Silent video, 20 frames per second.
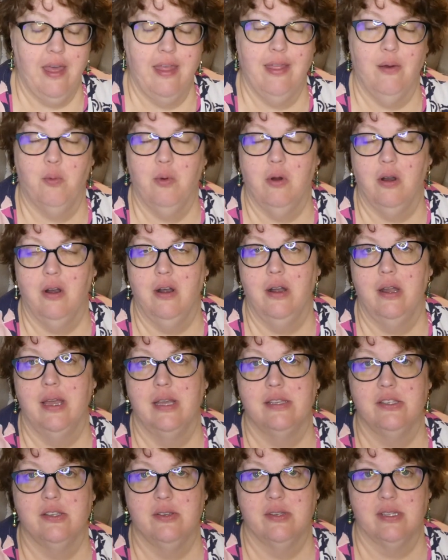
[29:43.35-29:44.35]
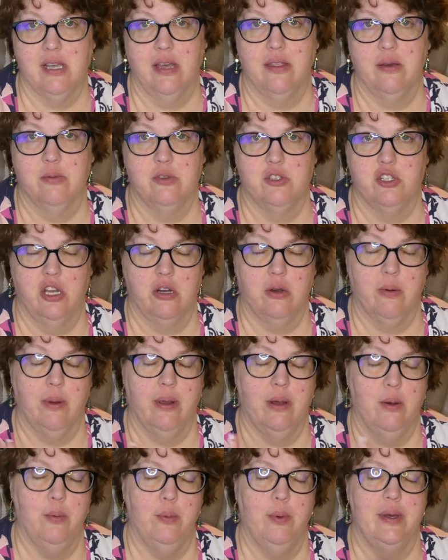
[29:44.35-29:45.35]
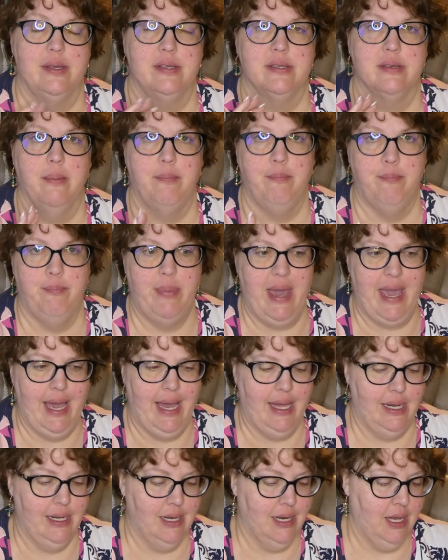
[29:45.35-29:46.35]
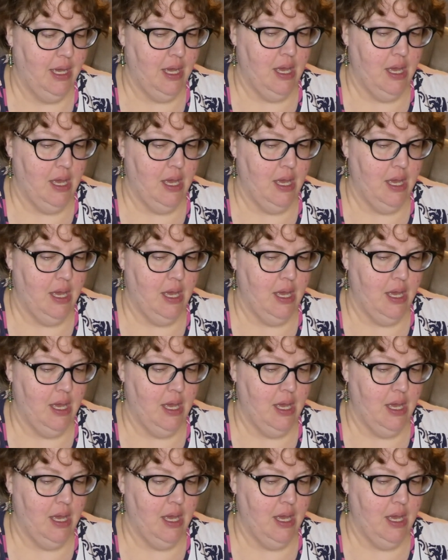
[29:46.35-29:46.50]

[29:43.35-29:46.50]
And the word, as you saw, that was generated was banned.